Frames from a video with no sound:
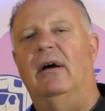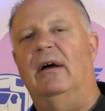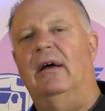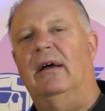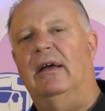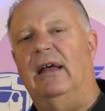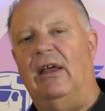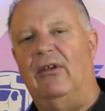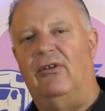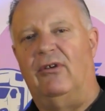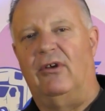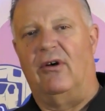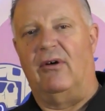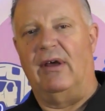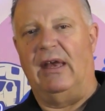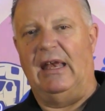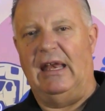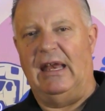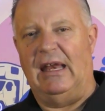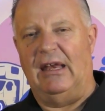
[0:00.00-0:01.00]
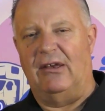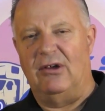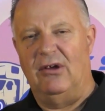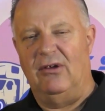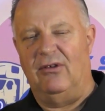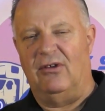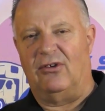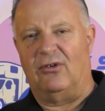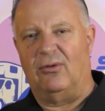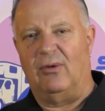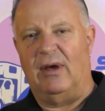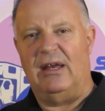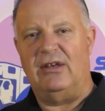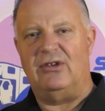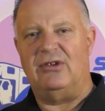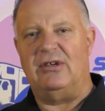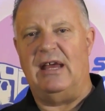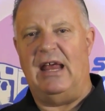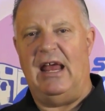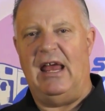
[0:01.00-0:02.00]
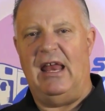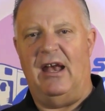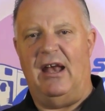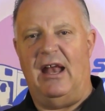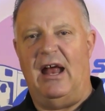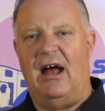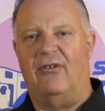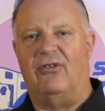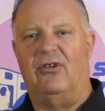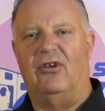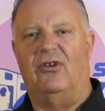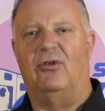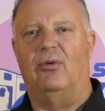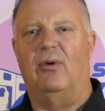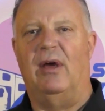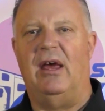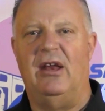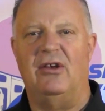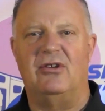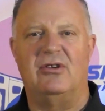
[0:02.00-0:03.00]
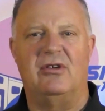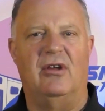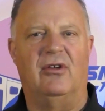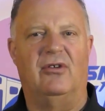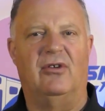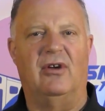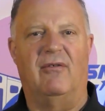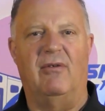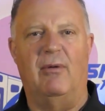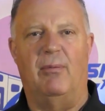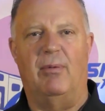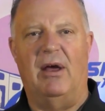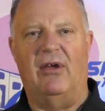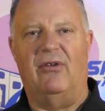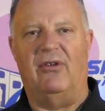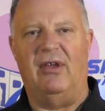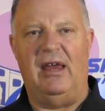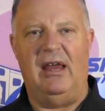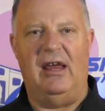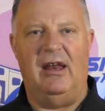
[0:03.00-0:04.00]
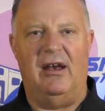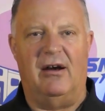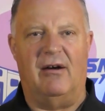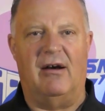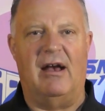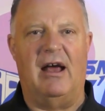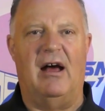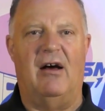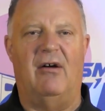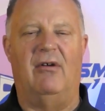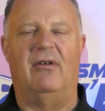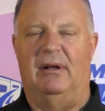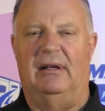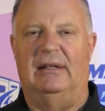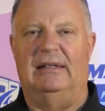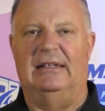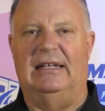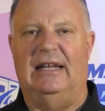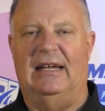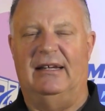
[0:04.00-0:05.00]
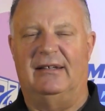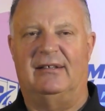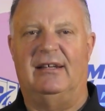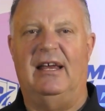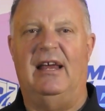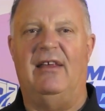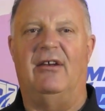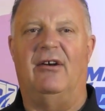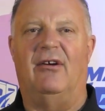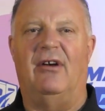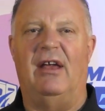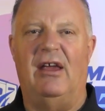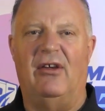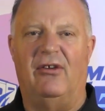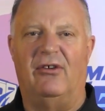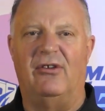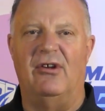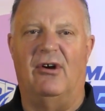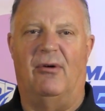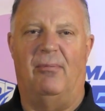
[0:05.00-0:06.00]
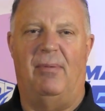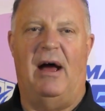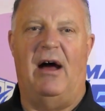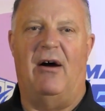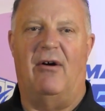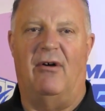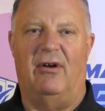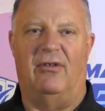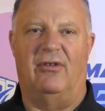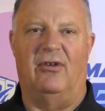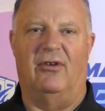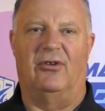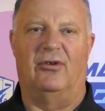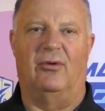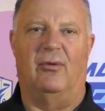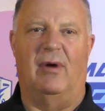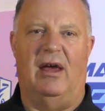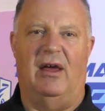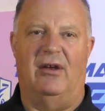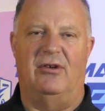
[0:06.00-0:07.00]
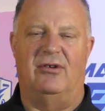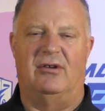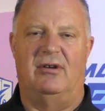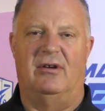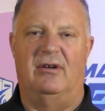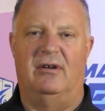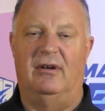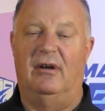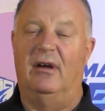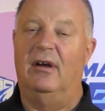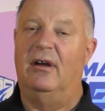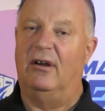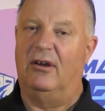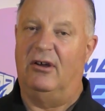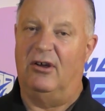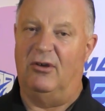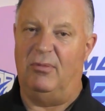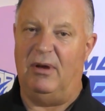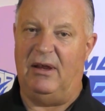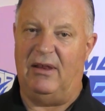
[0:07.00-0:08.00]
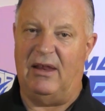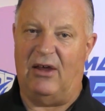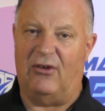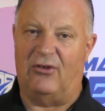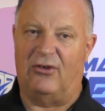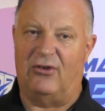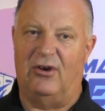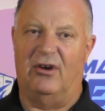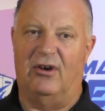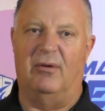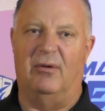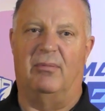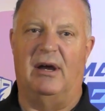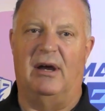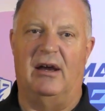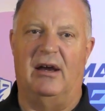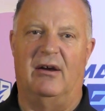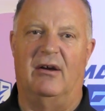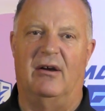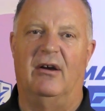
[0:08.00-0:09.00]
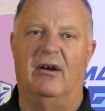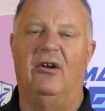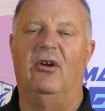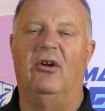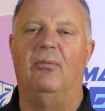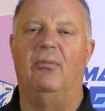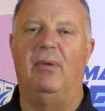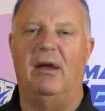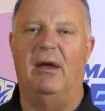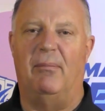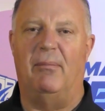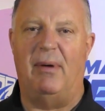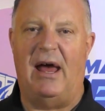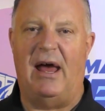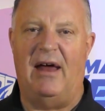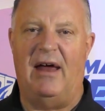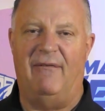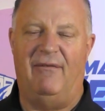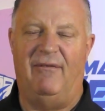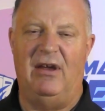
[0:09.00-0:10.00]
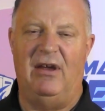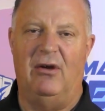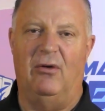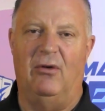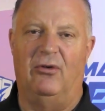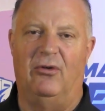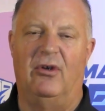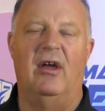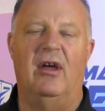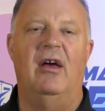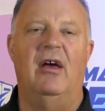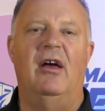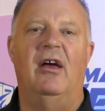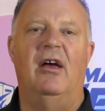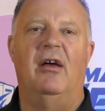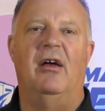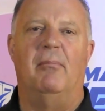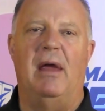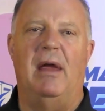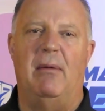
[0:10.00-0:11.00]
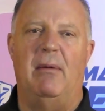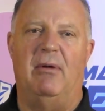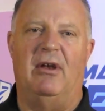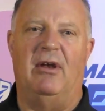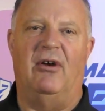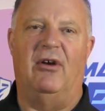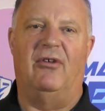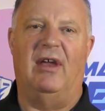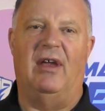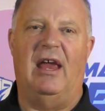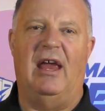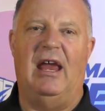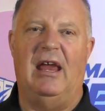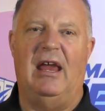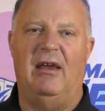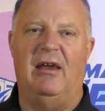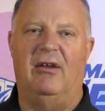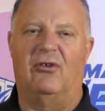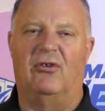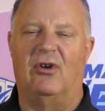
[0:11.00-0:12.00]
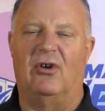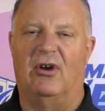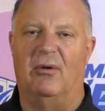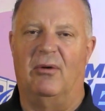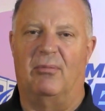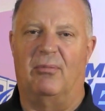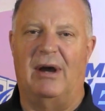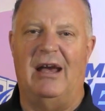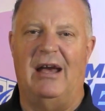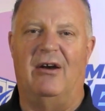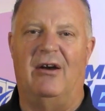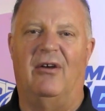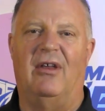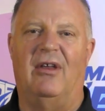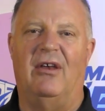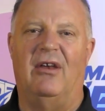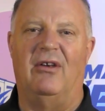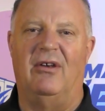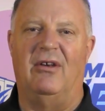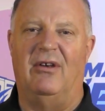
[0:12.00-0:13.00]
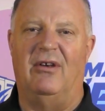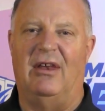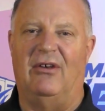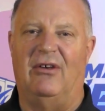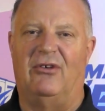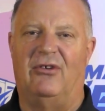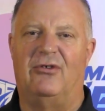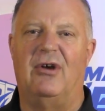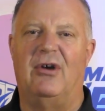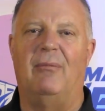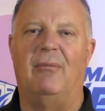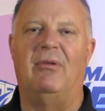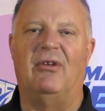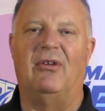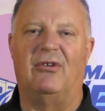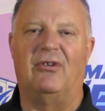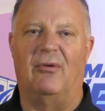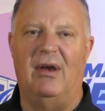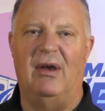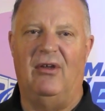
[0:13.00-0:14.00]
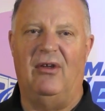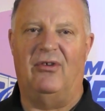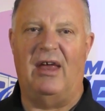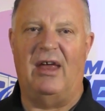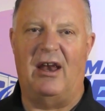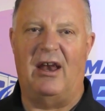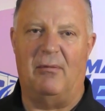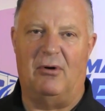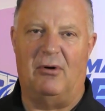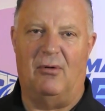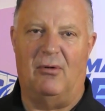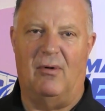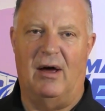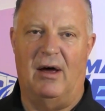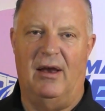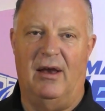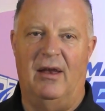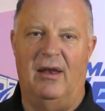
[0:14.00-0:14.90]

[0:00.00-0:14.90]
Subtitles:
it's going to the switch, in and out the switch. So if you press in or out, let's say there is no power at the switch. Could be that circuit breaker. Could be a bad fuse. Maybe there's a circuit breaker that's tripped that's a resettable one.